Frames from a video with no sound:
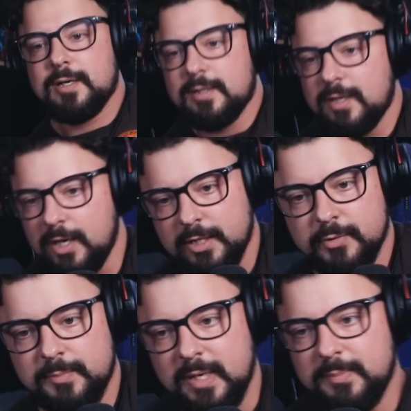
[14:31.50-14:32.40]

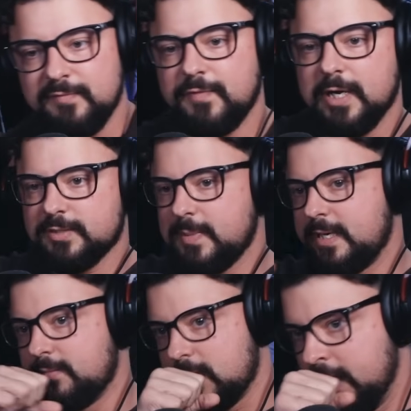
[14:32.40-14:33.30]
Hollywood might be fucked,
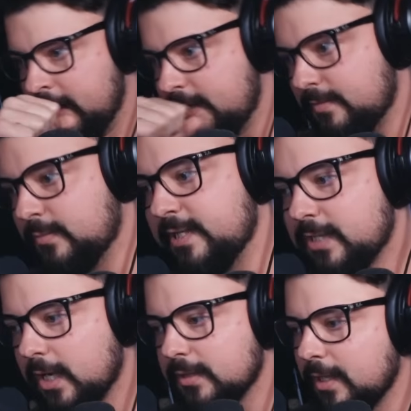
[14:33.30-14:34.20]
man. We
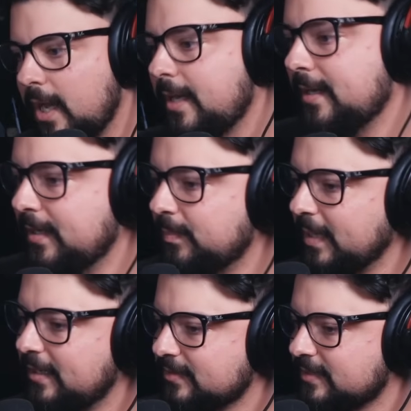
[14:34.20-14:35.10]
talk a lot
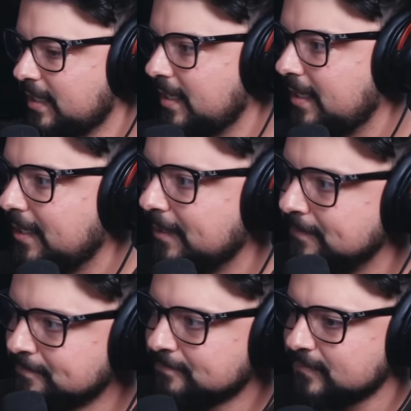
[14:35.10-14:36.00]

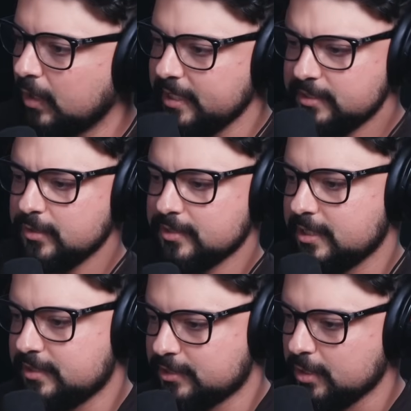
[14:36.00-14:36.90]
about, he's
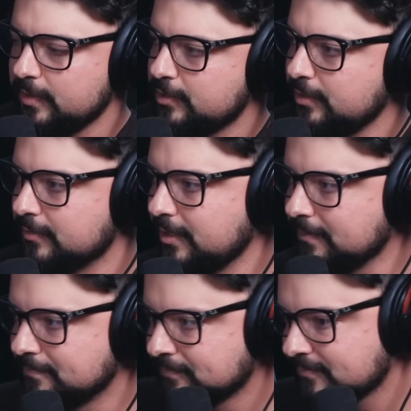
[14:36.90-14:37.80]
Jewish. He's a German Jew.
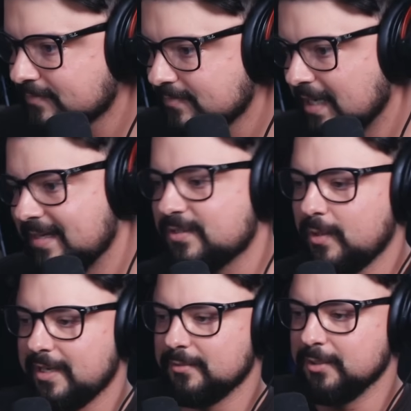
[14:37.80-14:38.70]
Yeah. That's
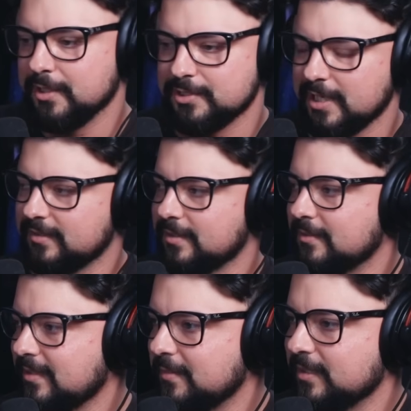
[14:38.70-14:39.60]
why I don't look at chat,
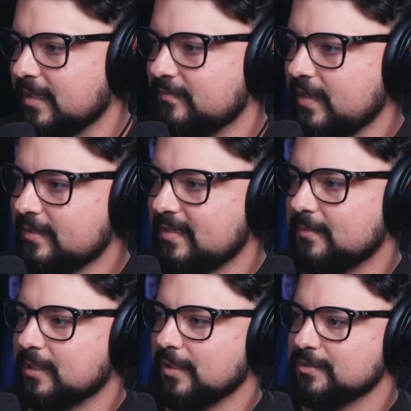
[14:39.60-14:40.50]
though. I'm going
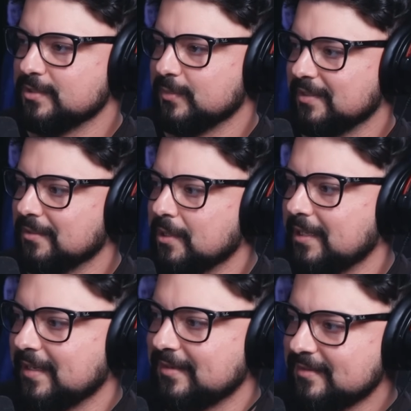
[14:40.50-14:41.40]
to close this window
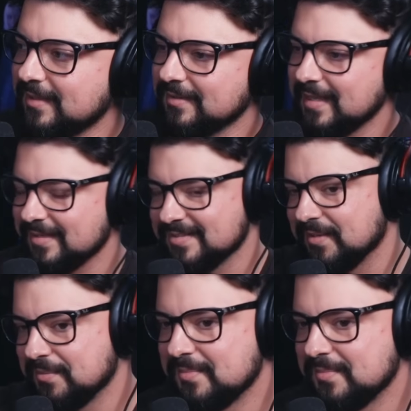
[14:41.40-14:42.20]
right now. Thanks, though.